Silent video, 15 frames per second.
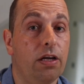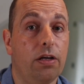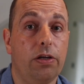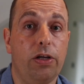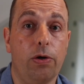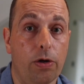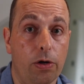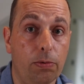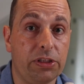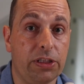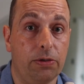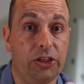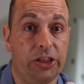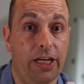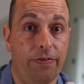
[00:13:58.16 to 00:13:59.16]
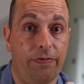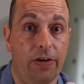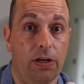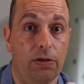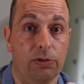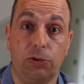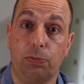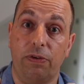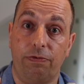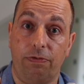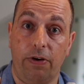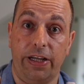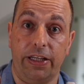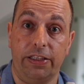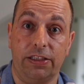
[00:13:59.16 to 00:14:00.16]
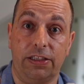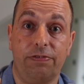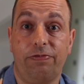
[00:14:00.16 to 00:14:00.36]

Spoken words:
You can also share files with friends,